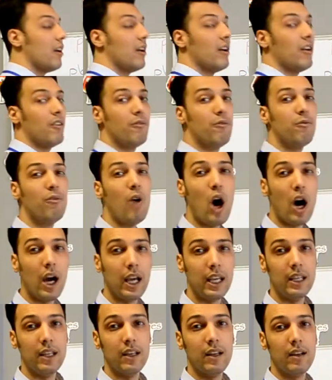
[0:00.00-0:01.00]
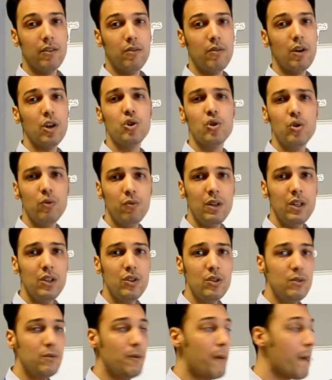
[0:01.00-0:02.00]
Y. What should we
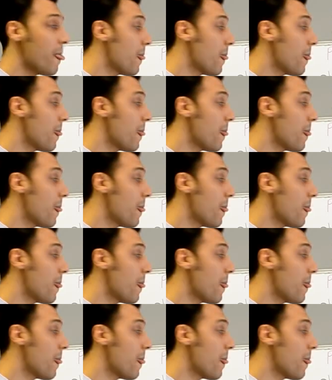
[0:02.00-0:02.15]
do?